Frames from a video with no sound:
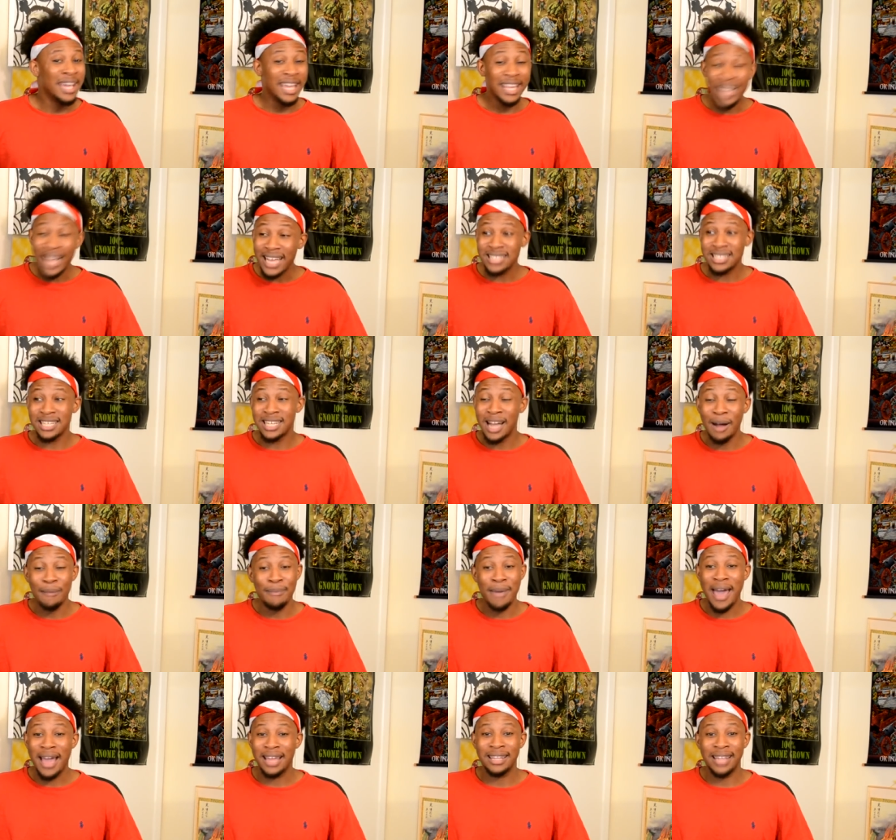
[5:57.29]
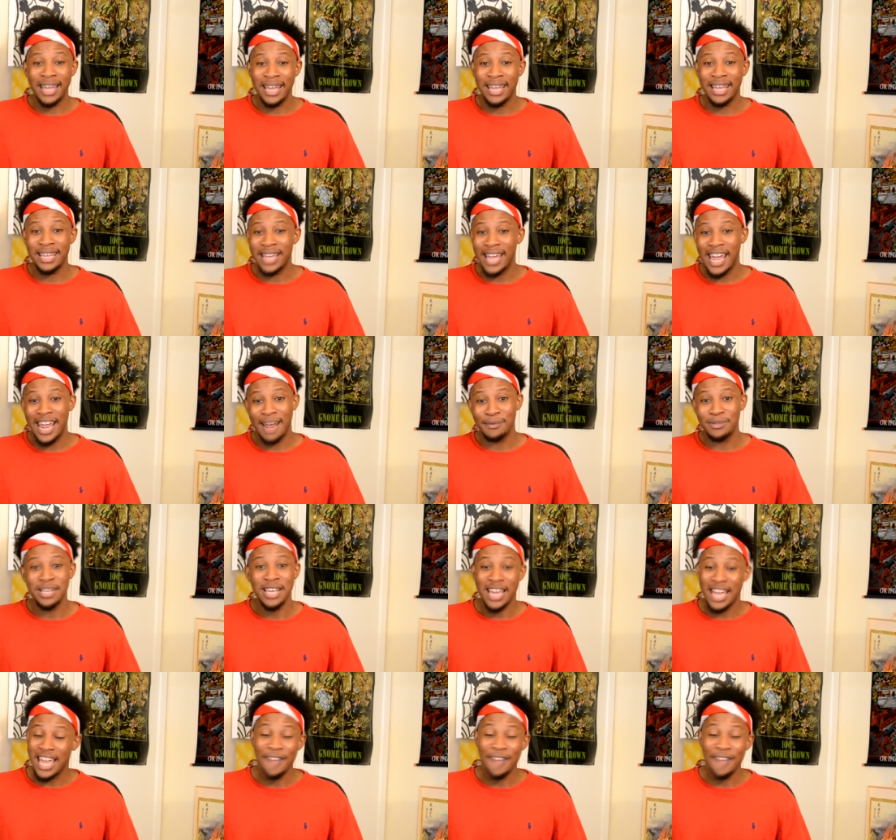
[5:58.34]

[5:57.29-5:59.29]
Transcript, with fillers: He likes to come back late in games.